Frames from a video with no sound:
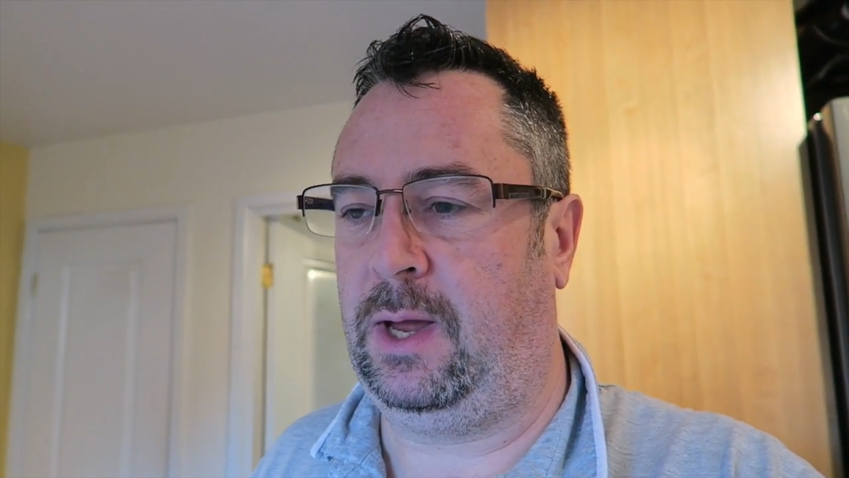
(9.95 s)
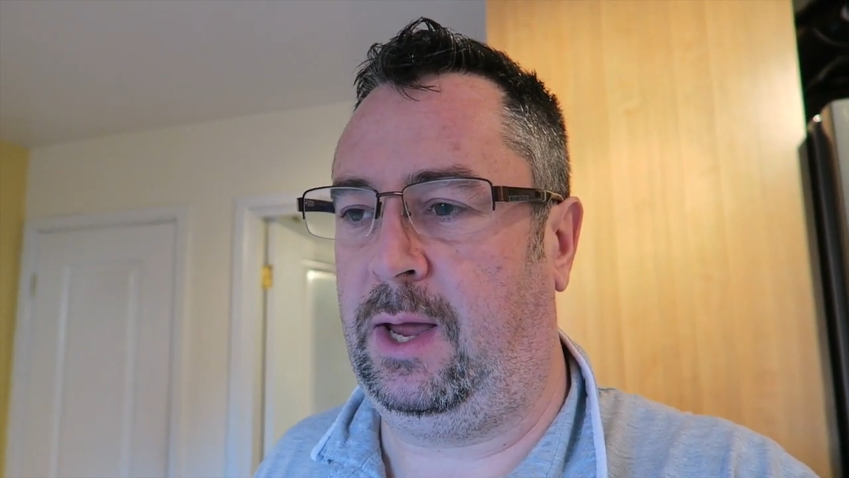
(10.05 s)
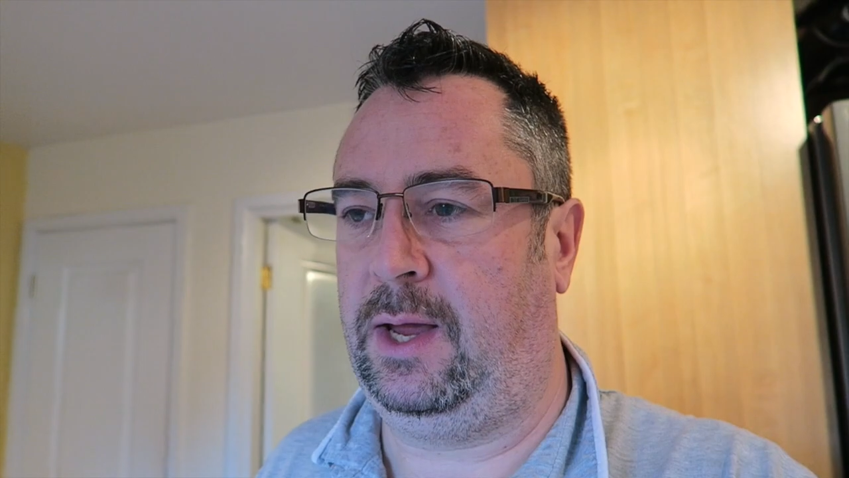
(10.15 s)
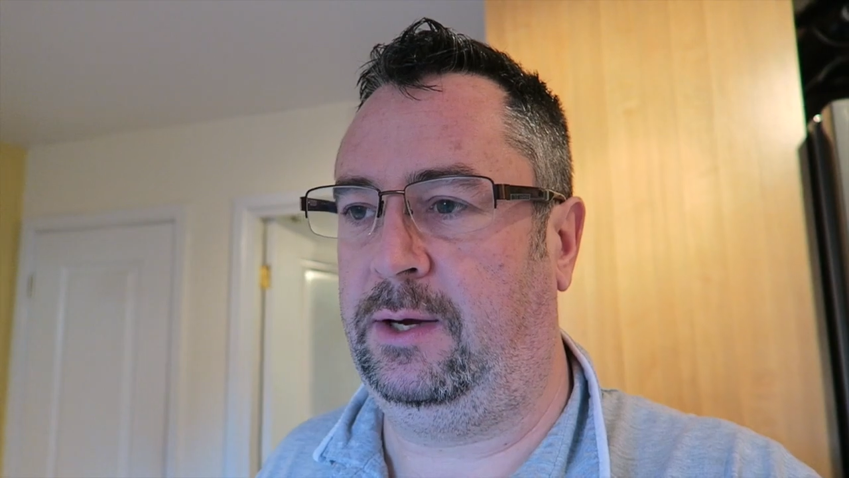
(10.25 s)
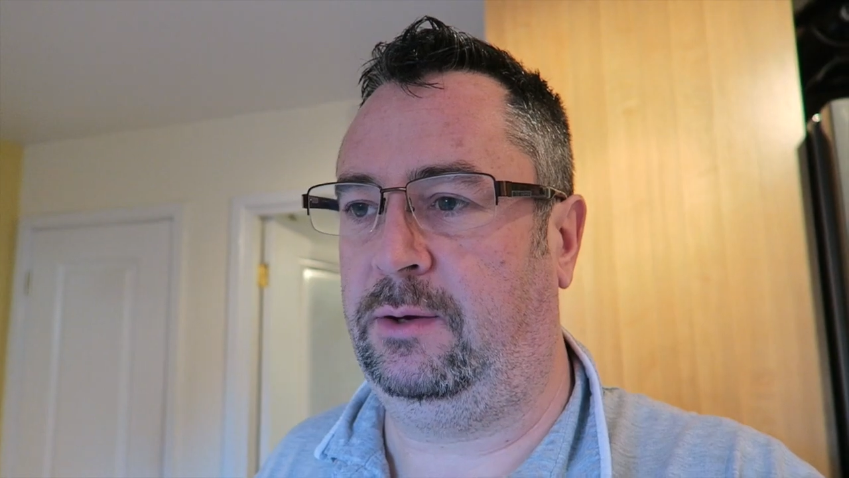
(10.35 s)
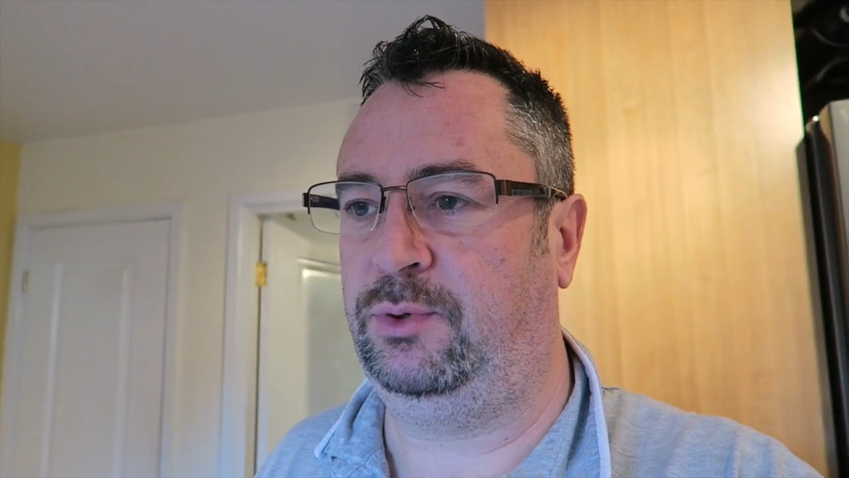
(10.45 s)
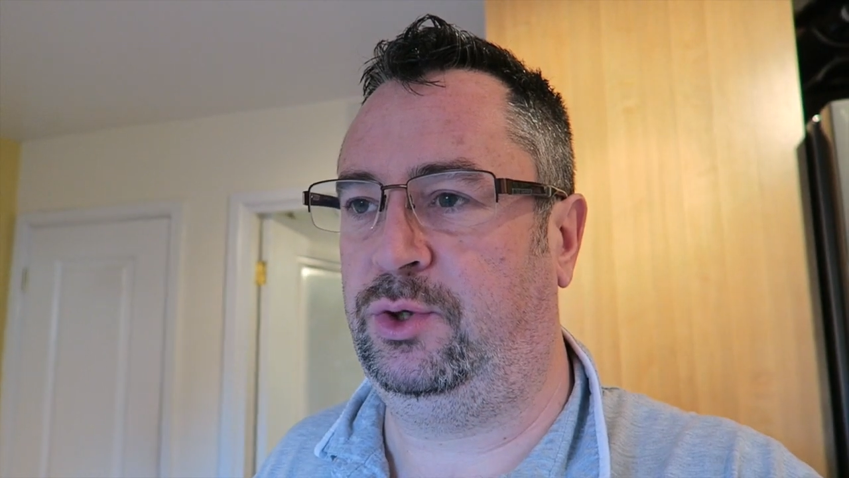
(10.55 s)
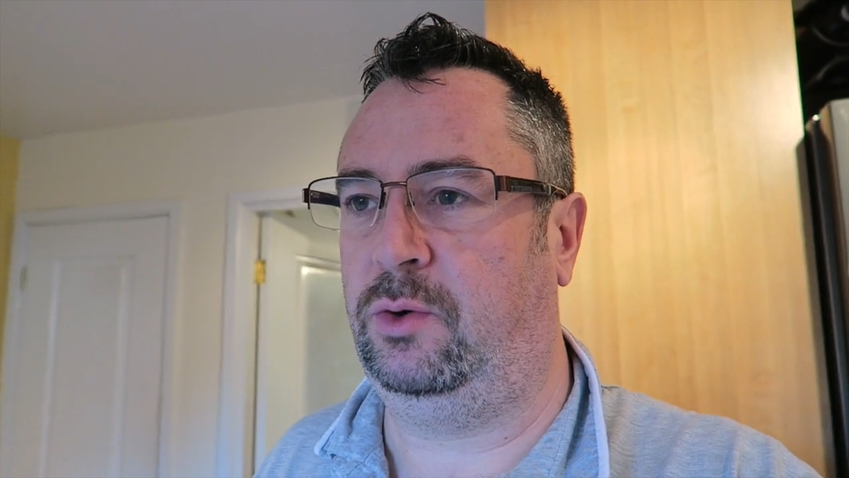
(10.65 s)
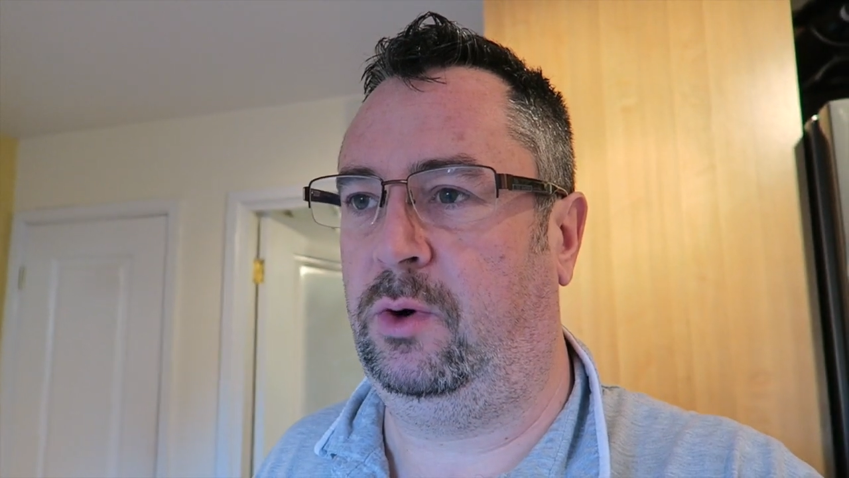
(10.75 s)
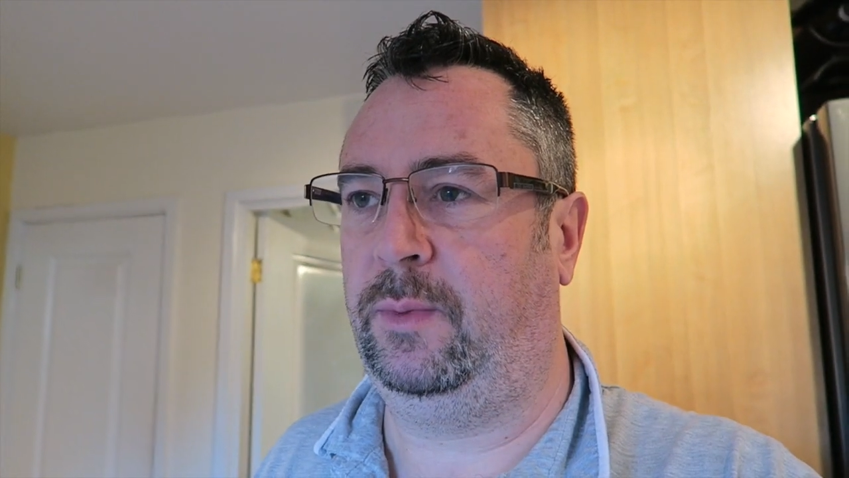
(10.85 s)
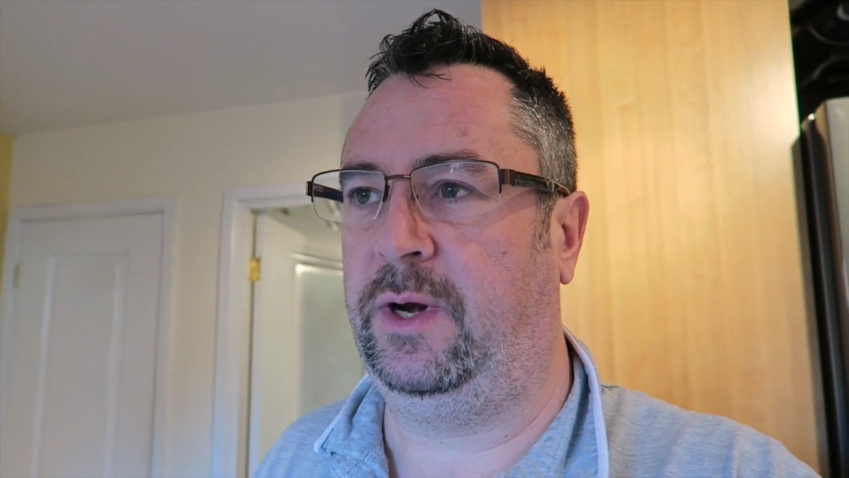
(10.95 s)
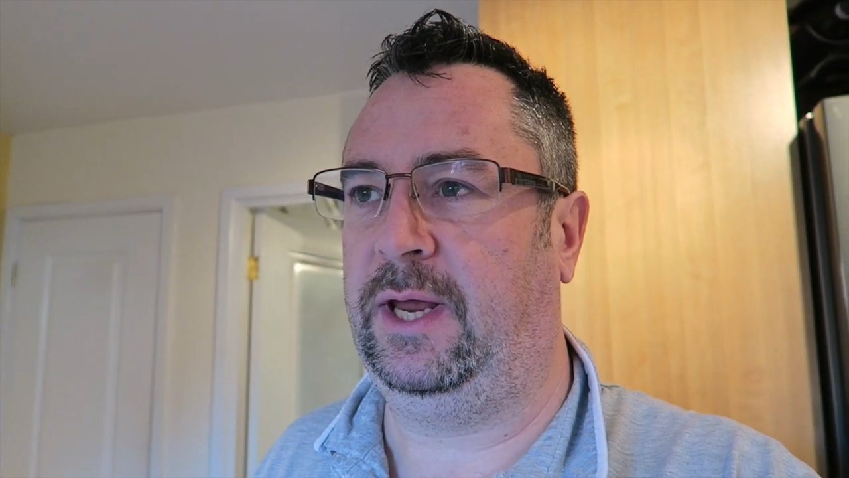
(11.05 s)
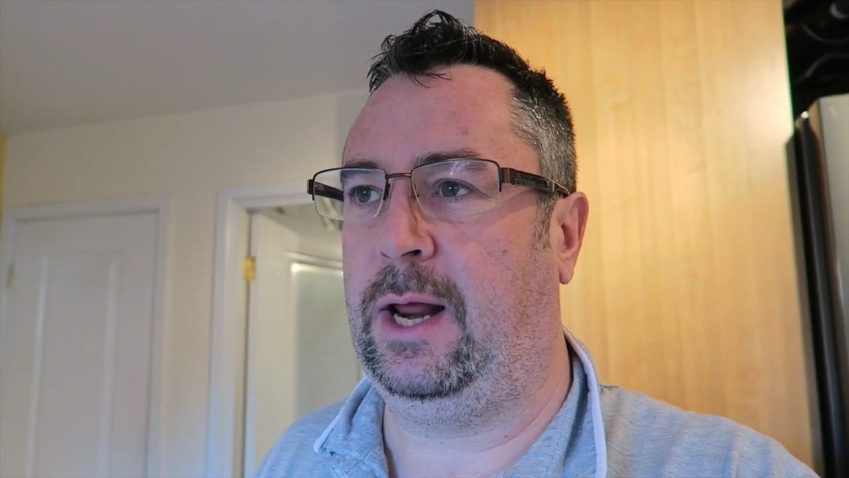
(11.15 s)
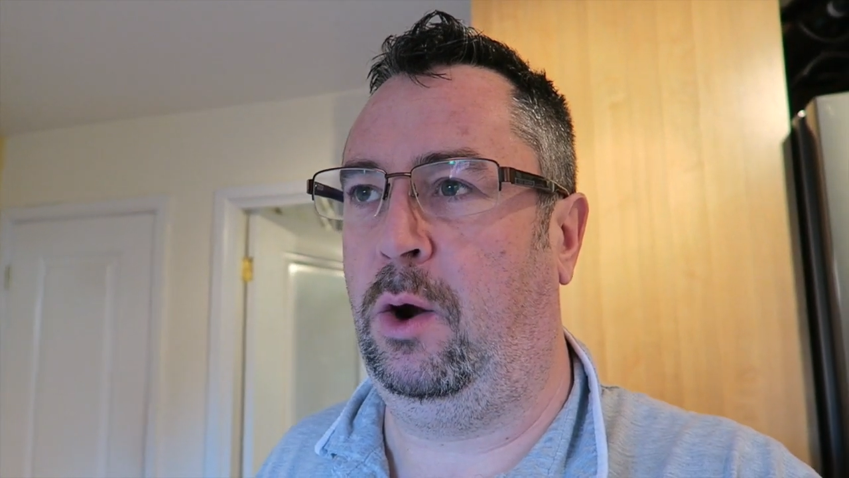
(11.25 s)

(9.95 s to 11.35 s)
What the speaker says: I'm sure I'm going to